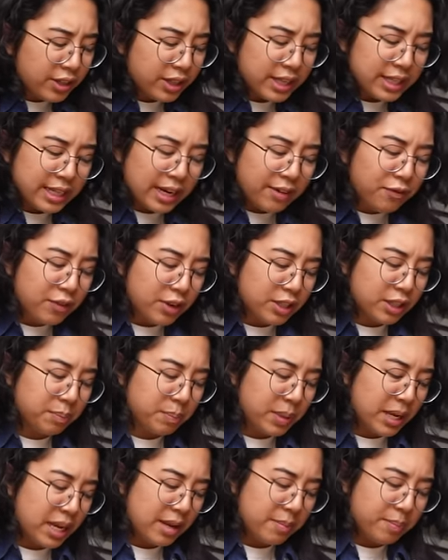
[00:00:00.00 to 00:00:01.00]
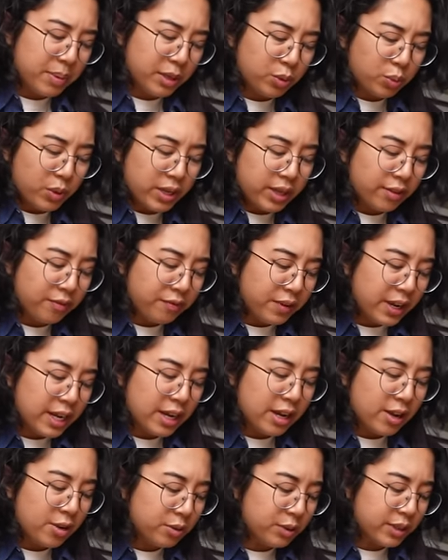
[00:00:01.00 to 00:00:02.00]
could the difference be between the
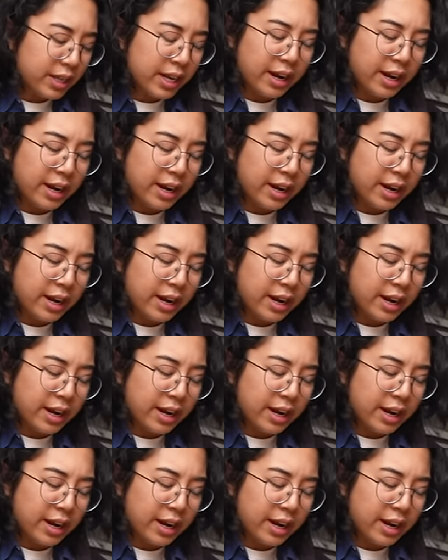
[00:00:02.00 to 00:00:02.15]
videos